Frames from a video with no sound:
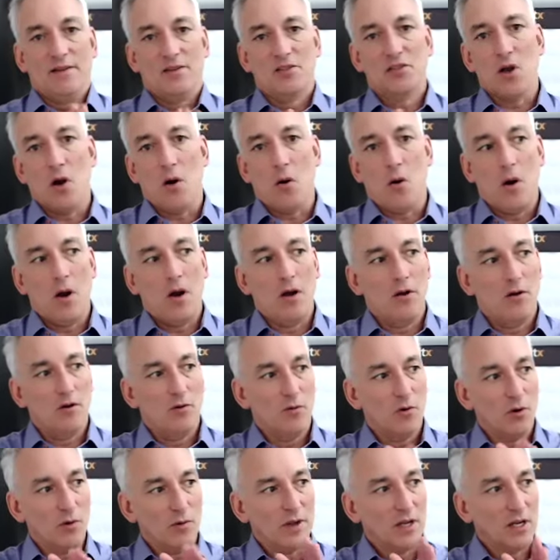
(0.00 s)
So
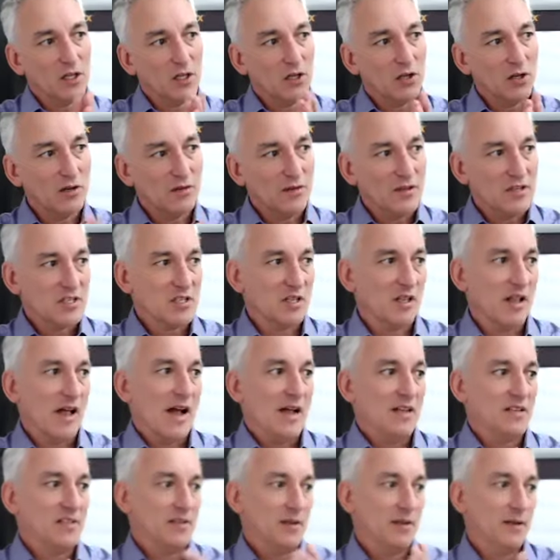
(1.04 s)
what are we going to learn in this
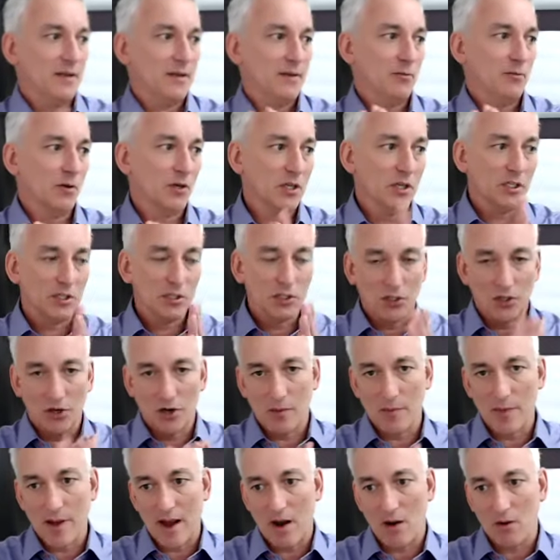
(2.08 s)
class? We're going to learn
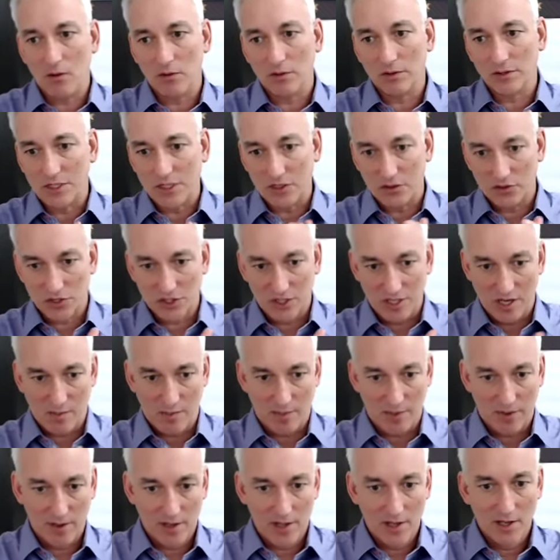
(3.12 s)
about leadership.
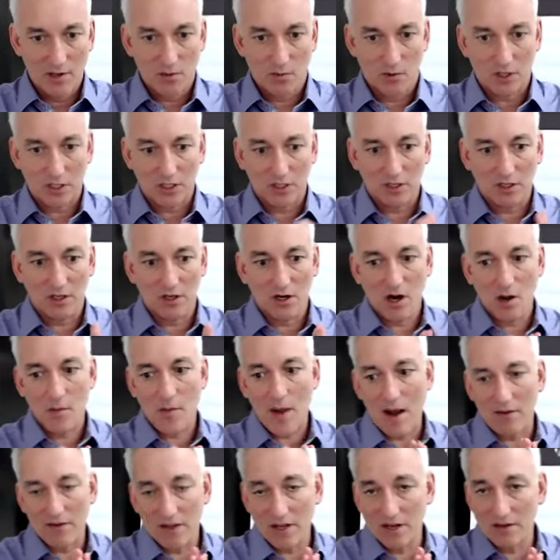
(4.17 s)
We're going to learn
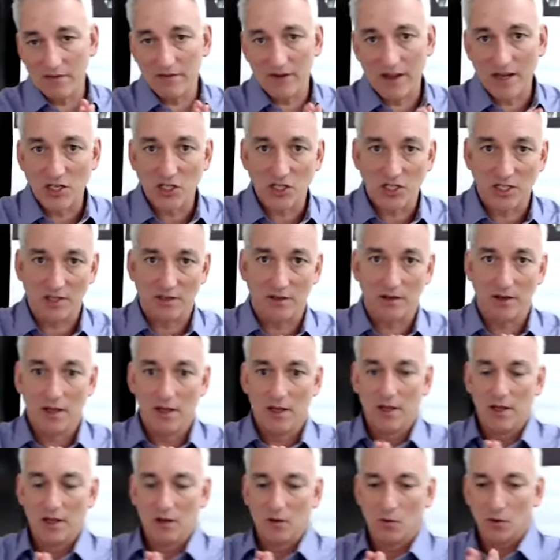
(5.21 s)
about innovation.
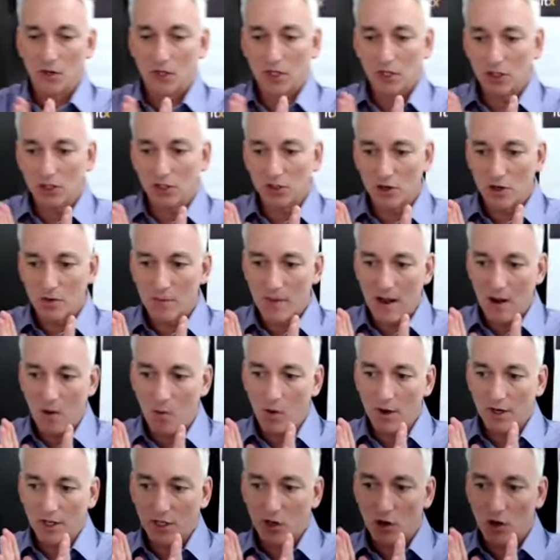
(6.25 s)
We're going to learn about
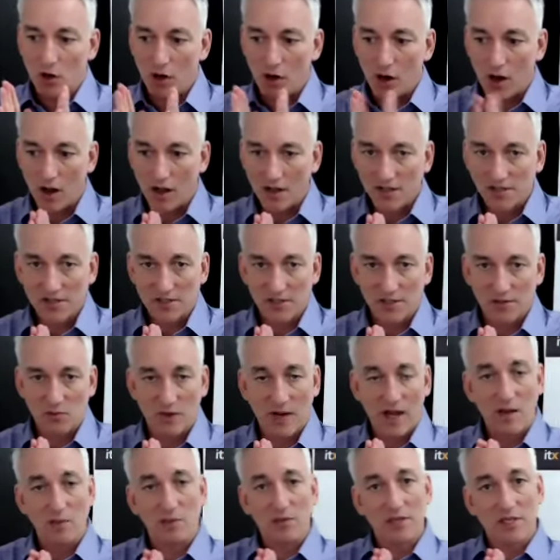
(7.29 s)
what
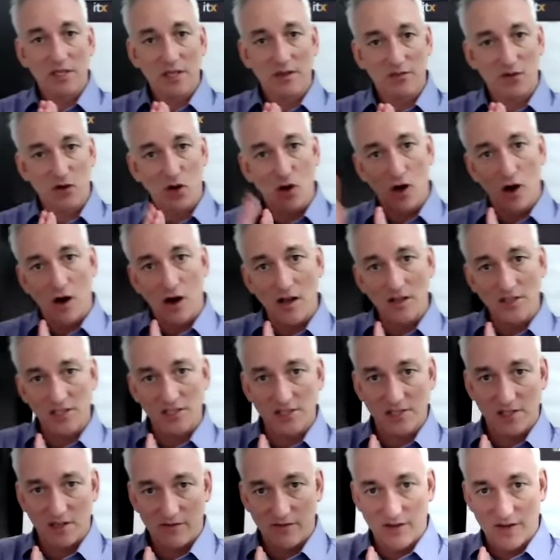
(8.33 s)
I believe causes
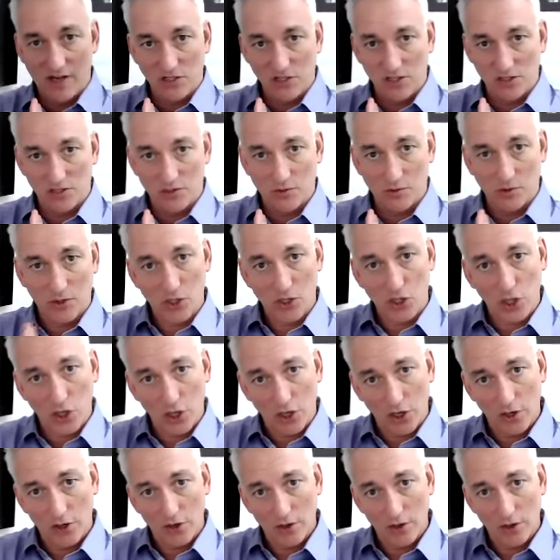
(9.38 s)
innovation to occur.